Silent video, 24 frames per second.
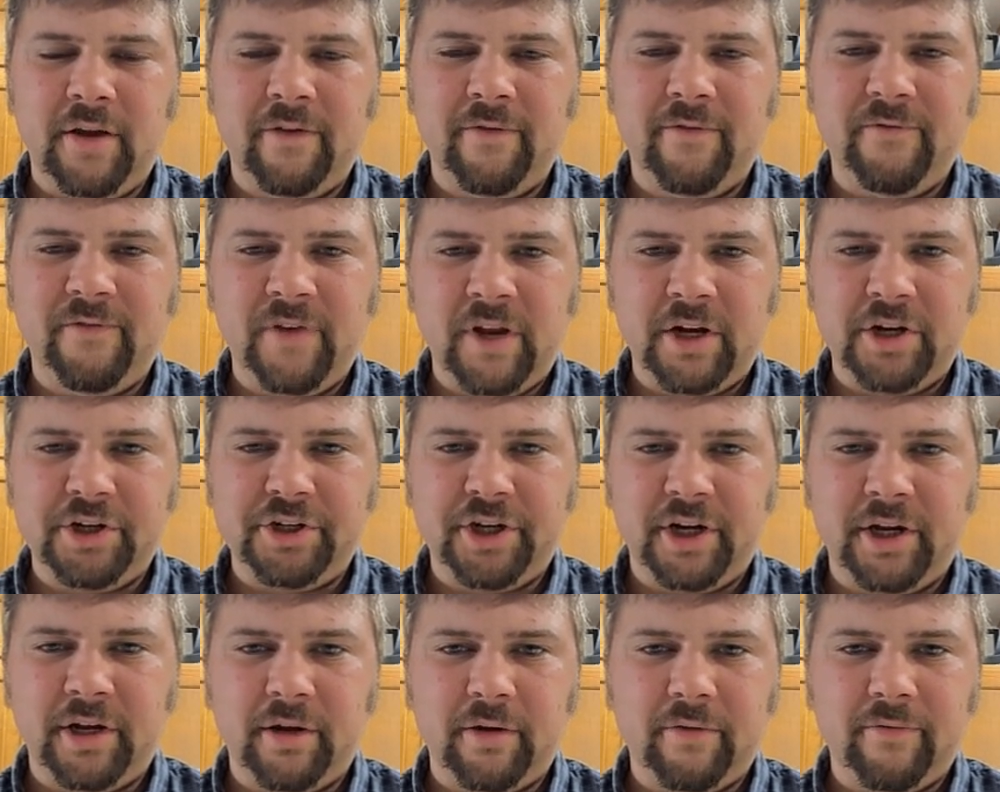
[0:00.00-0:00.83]
and
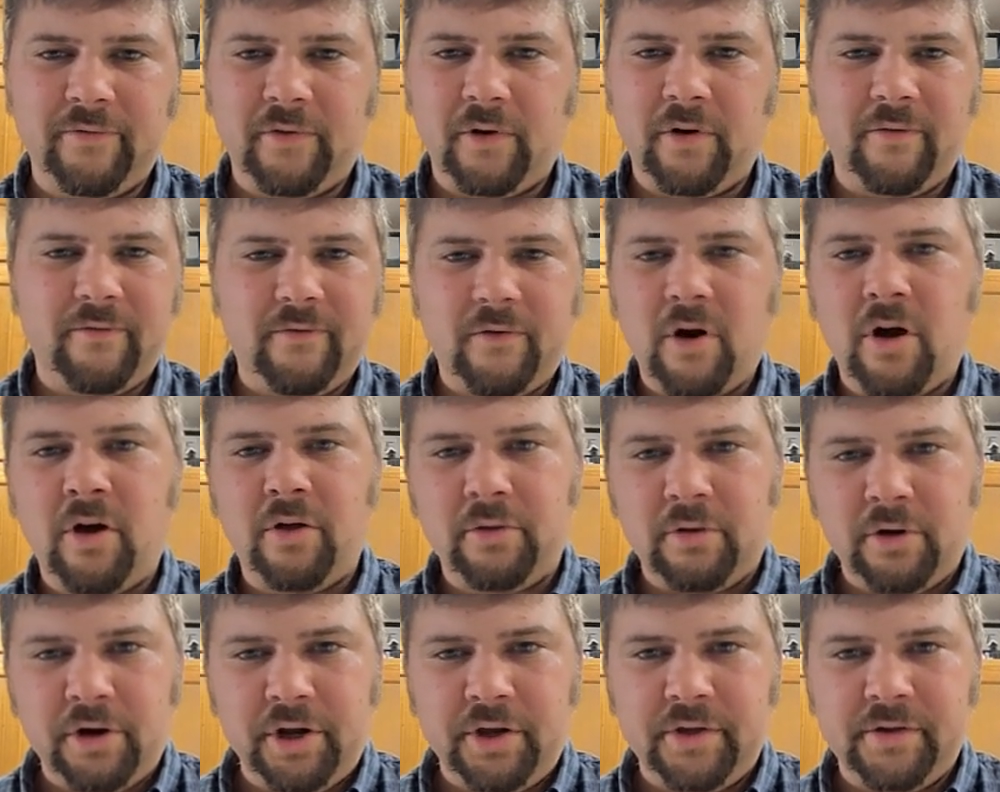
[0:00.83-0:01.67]
finishing for, for
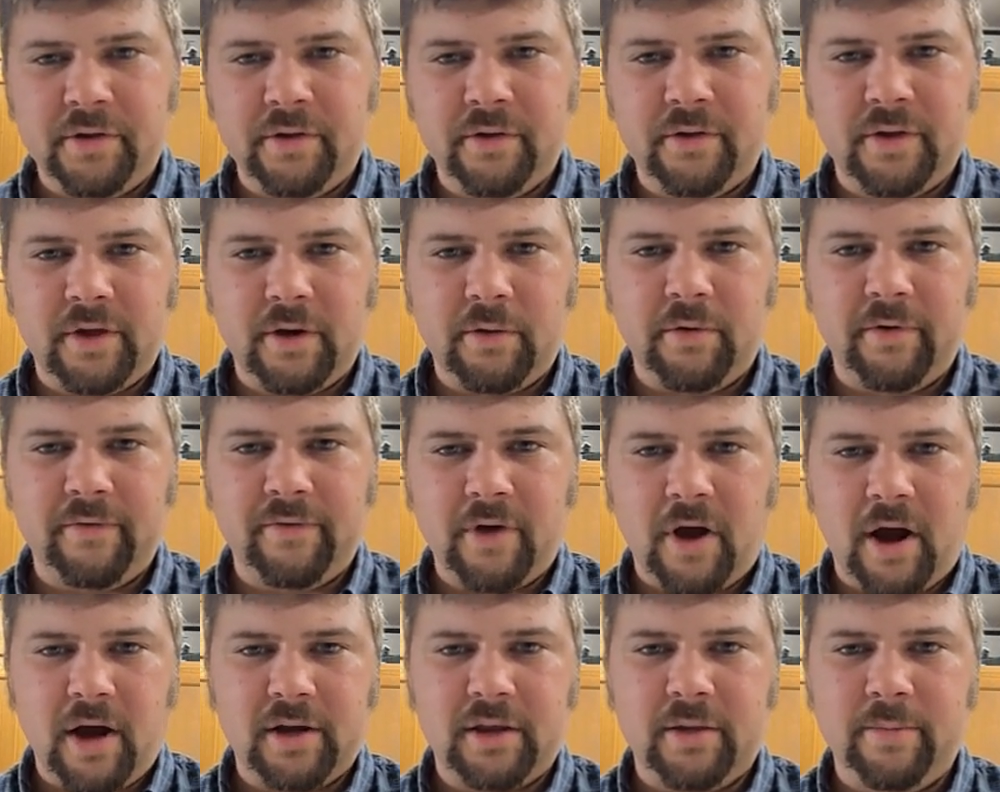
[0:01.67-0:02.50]
all the reasons that
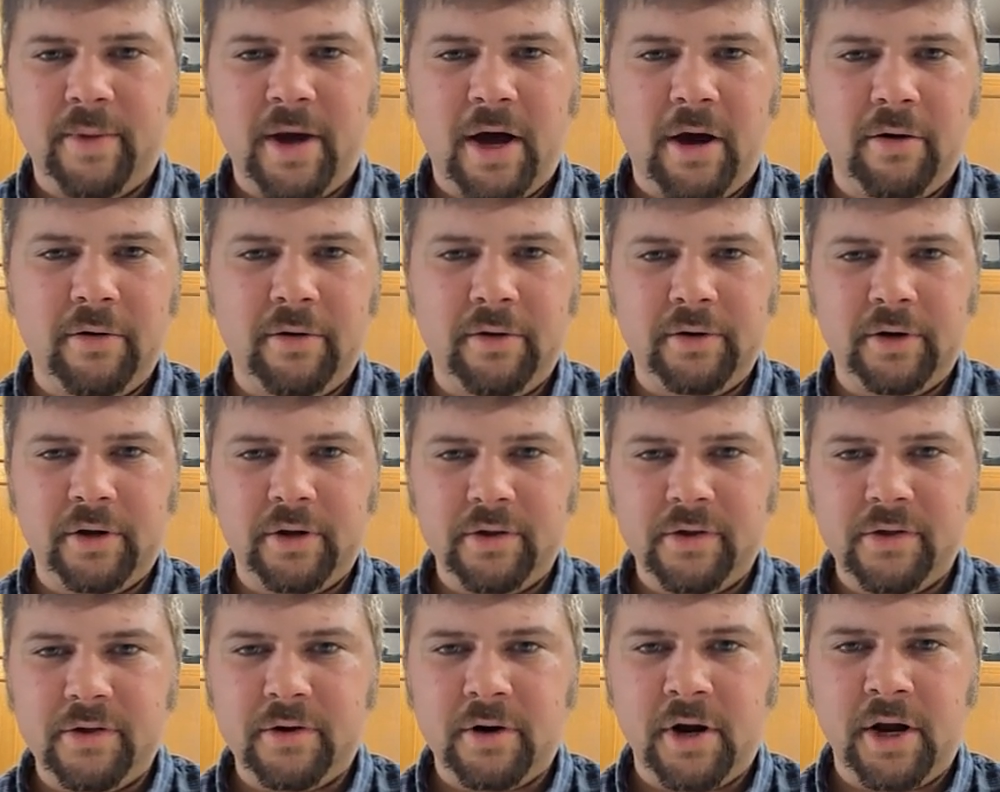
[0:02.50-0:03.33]
we've talked about and
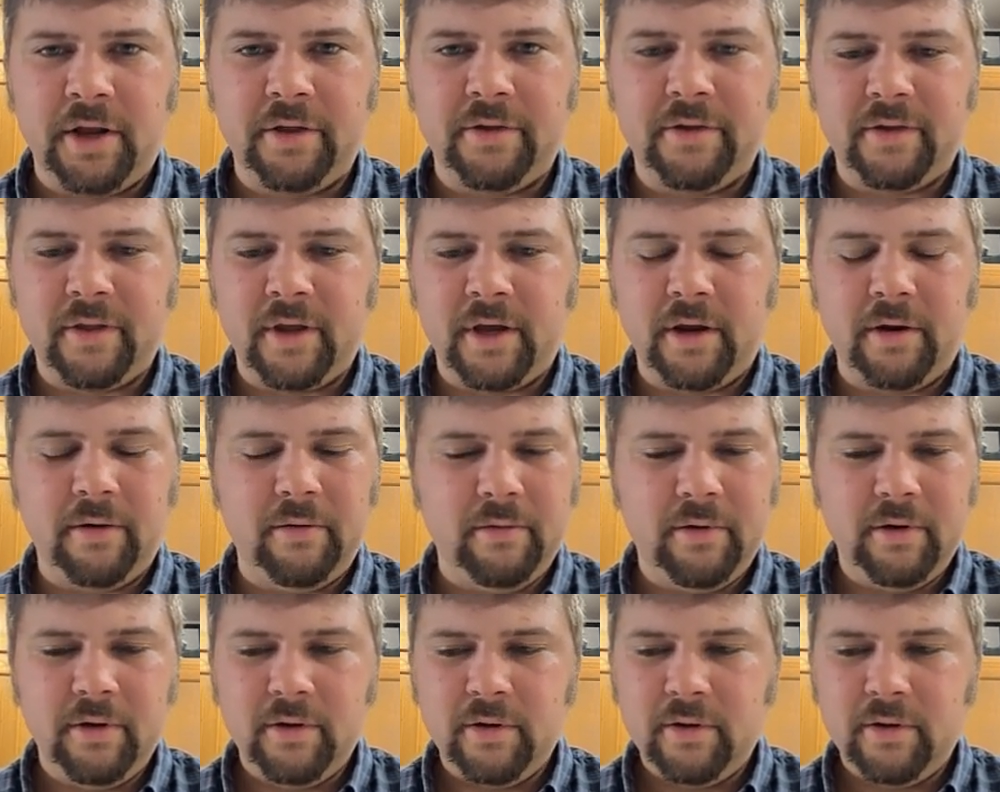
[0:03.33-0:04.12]
constraints that